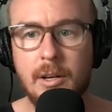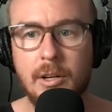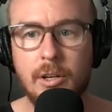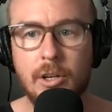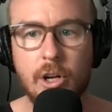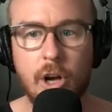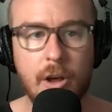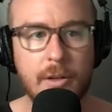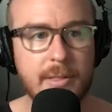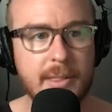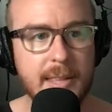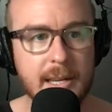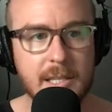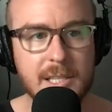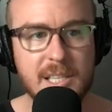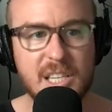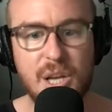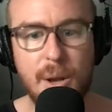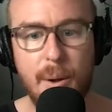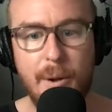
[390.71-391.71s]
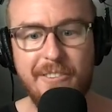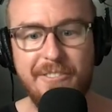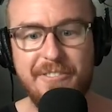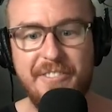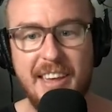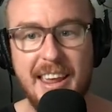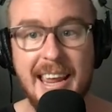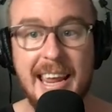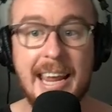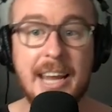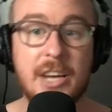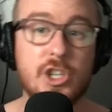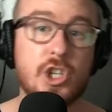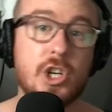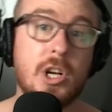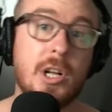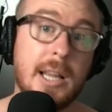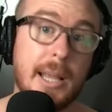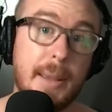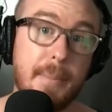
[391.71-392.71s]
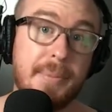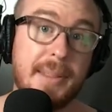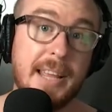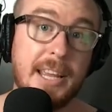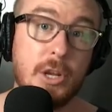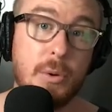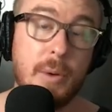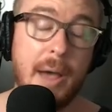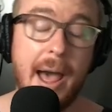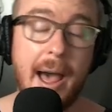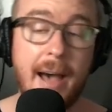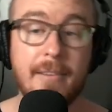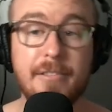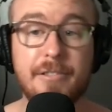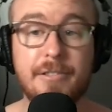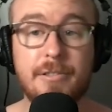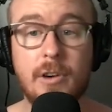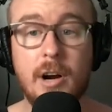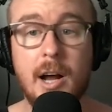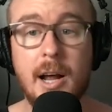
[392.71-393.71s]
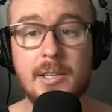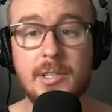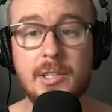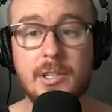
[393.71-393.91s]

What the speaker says: this for each clip that you have, right?